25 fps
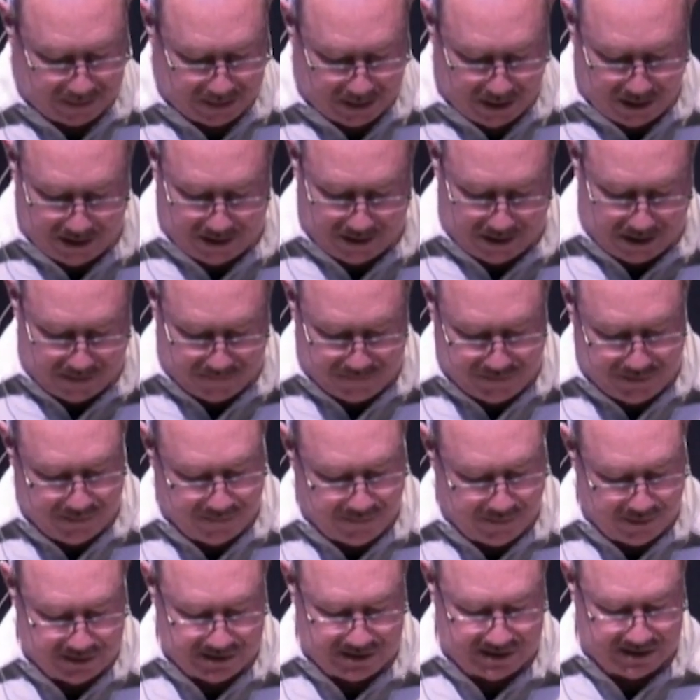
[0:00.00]
a few
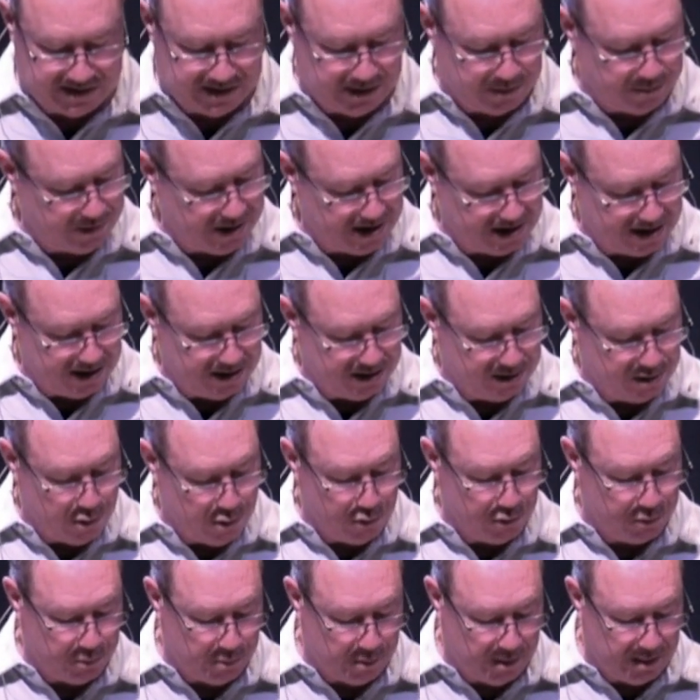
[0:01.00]
verses here. We're not going to
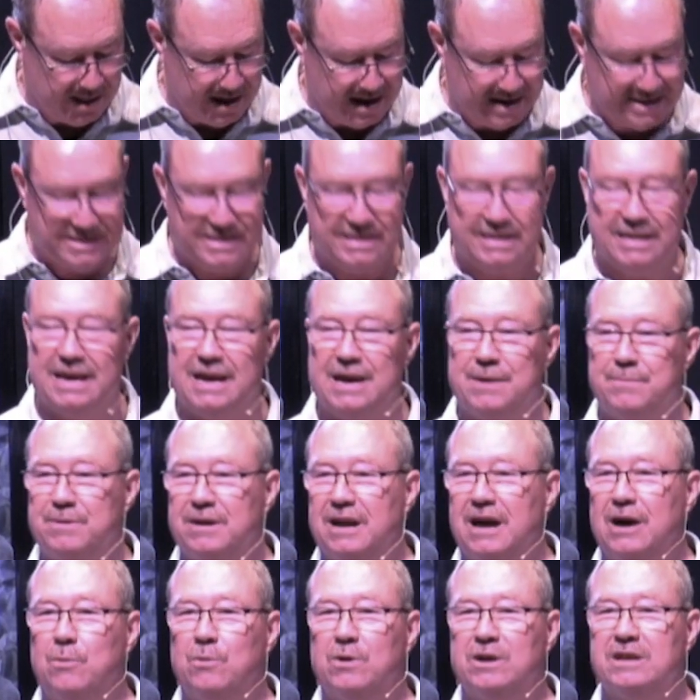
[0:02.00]
go through a lot today, but
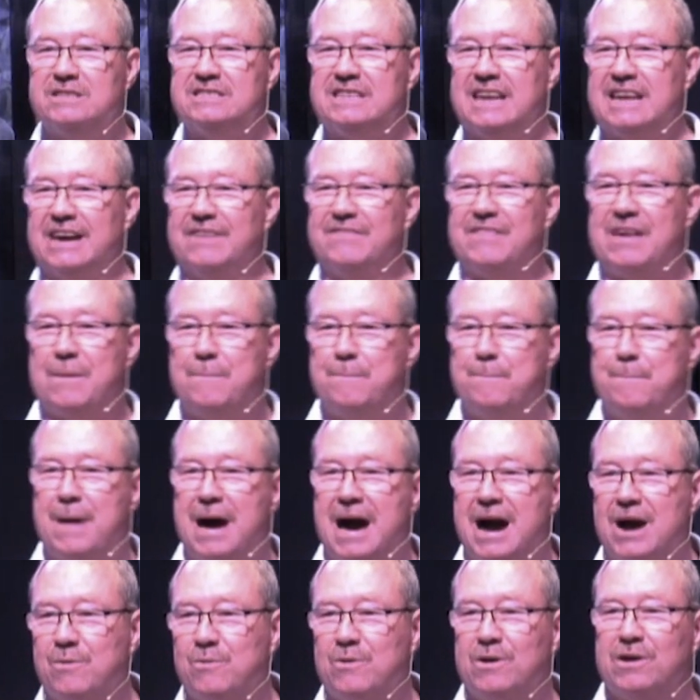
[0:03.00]
I want us to have that
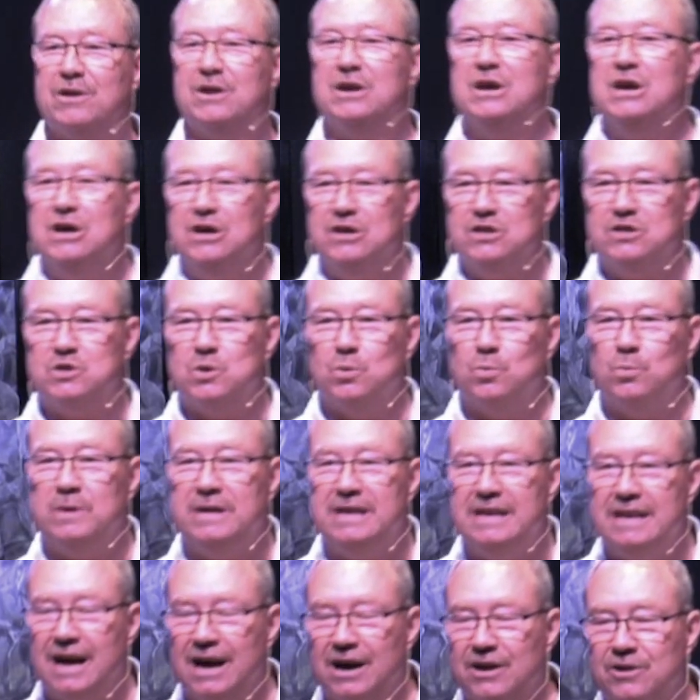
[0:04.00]
background so
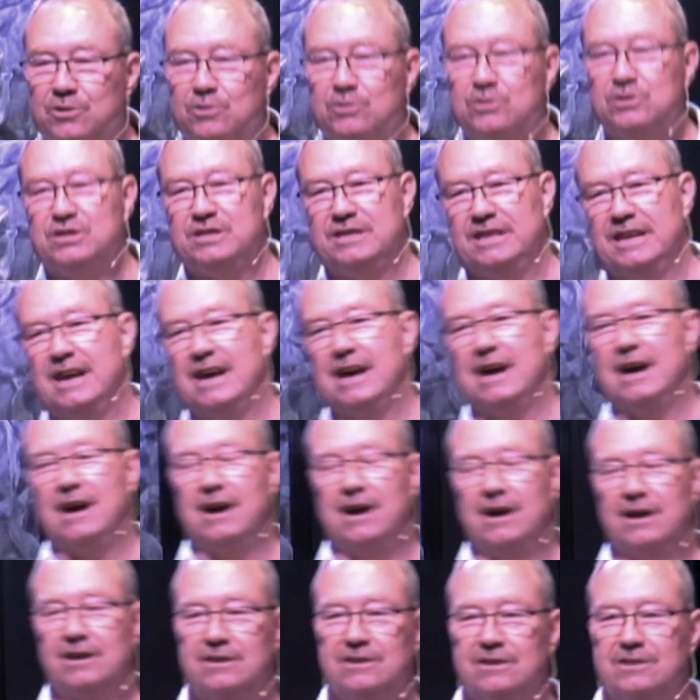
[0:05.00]
we
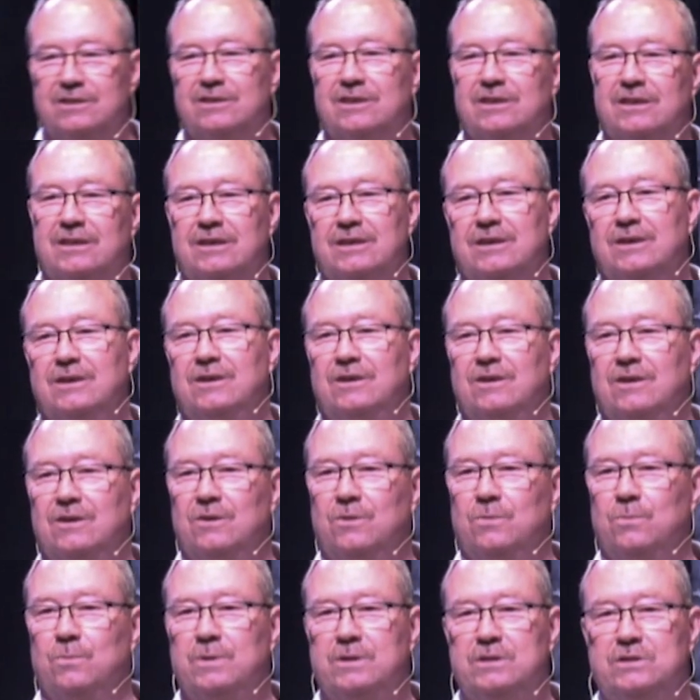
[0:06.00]
understand
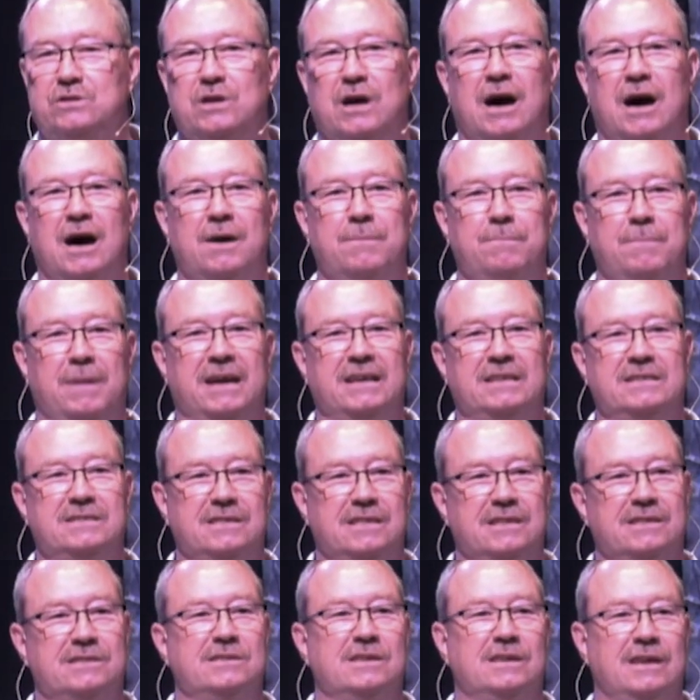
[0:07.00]
when John makes
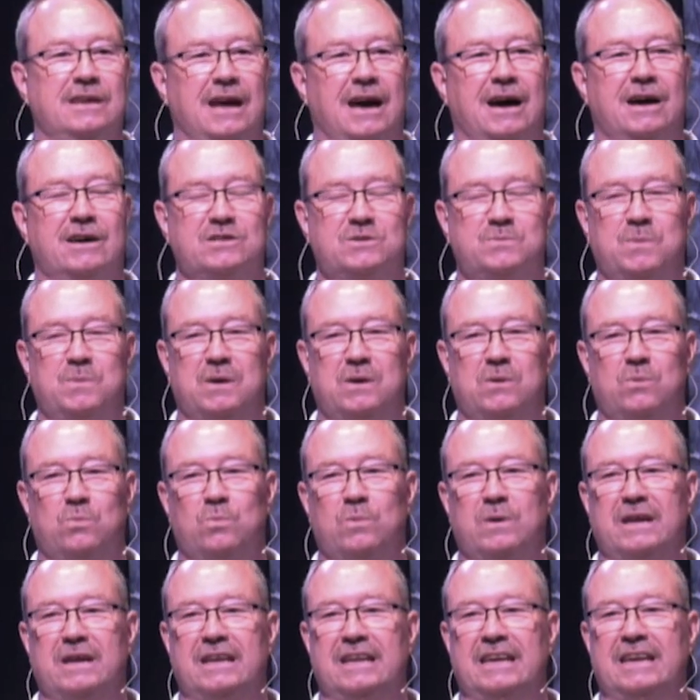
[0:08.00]
this announcement,
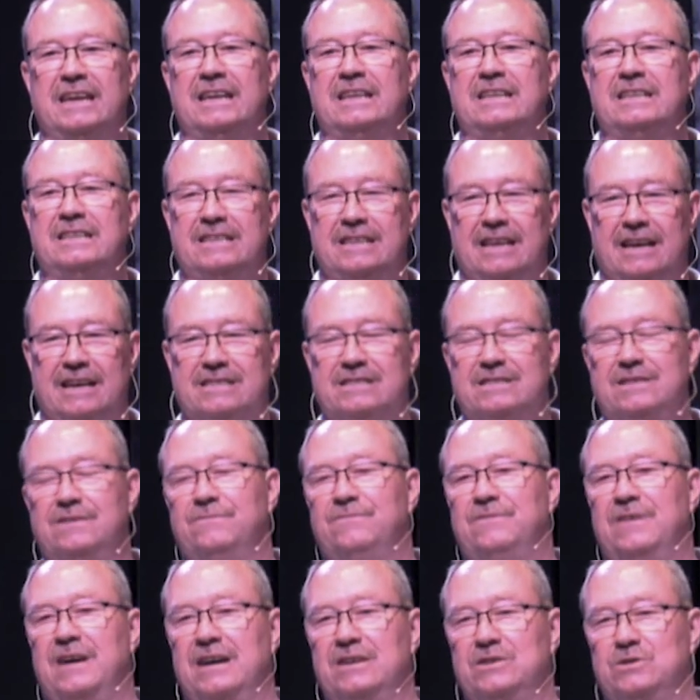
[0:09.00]
when he
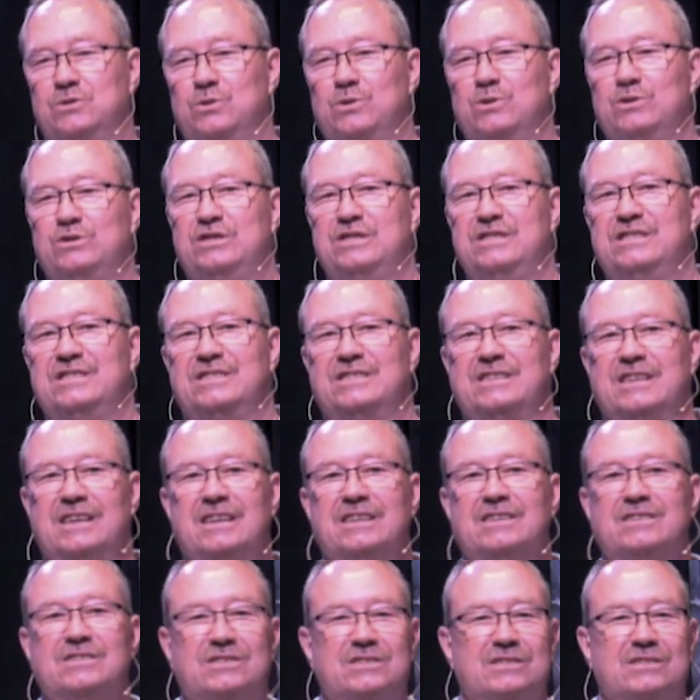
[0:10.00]
testifies who Jesus
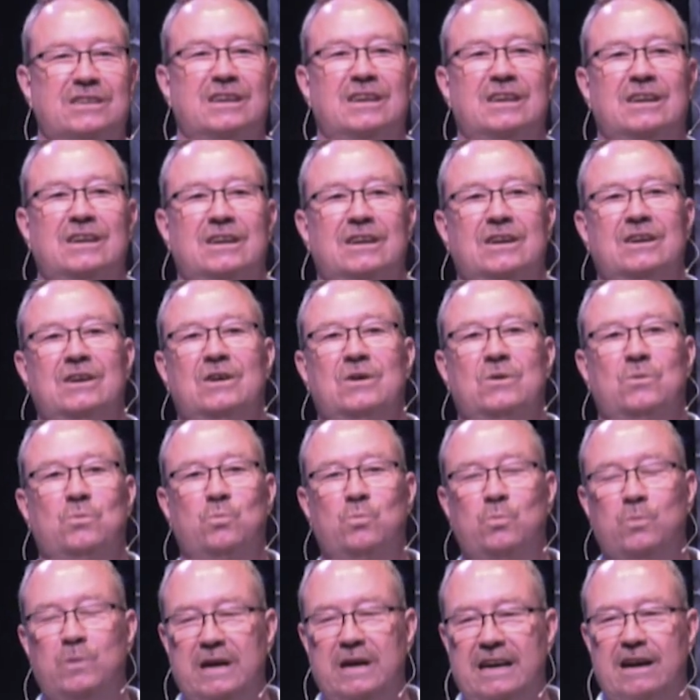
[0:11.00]
is,
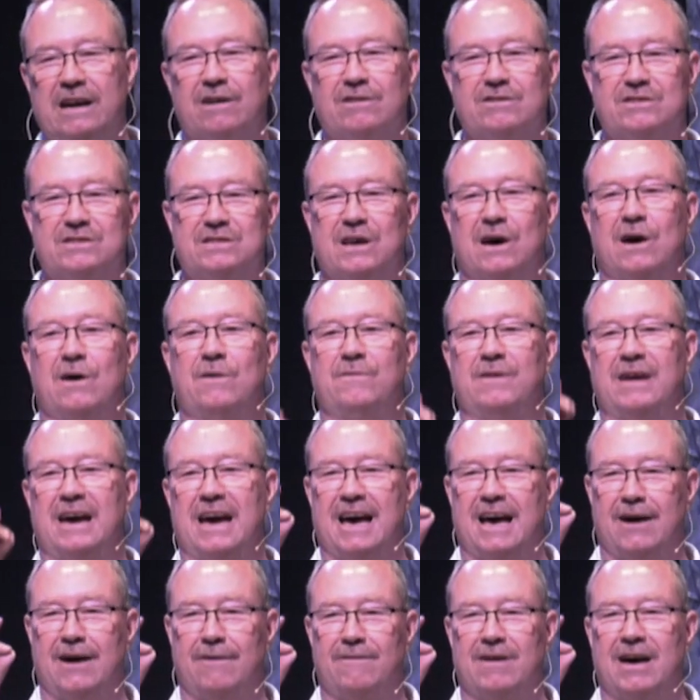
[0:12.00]
we ourselves
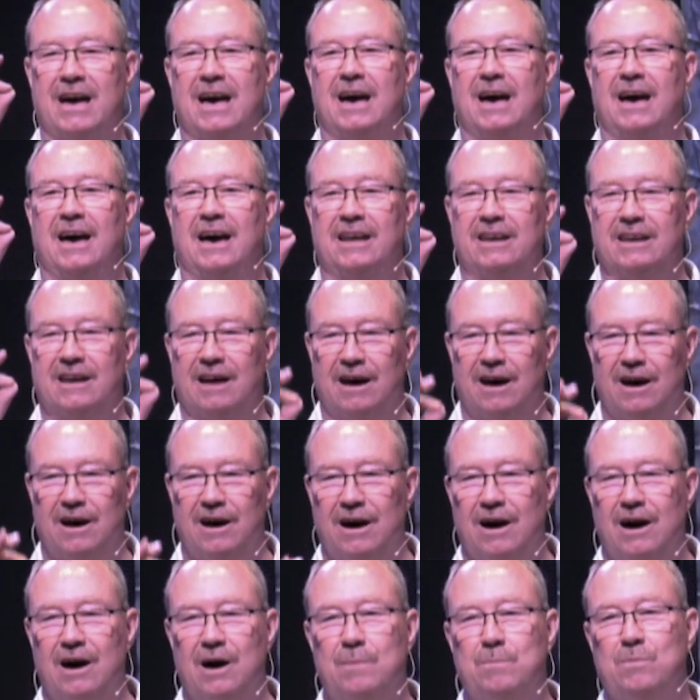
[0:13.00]
have an
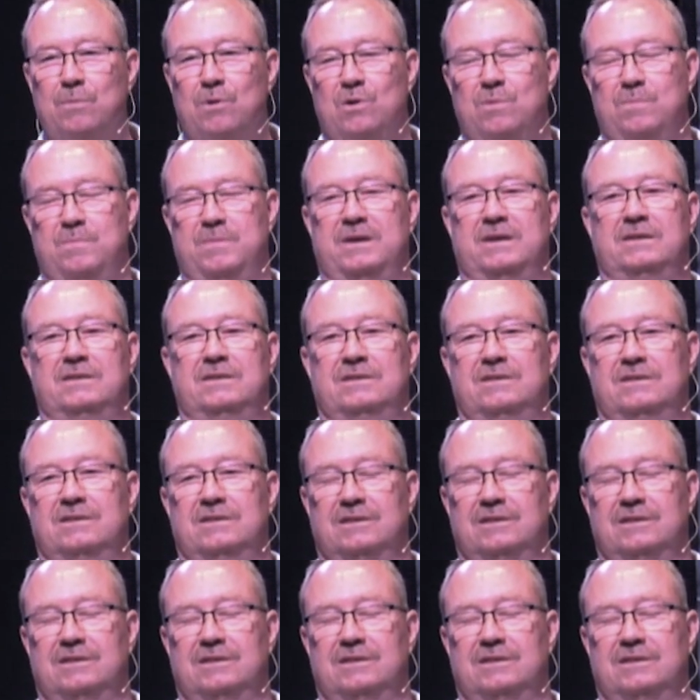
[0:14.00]
aha moment.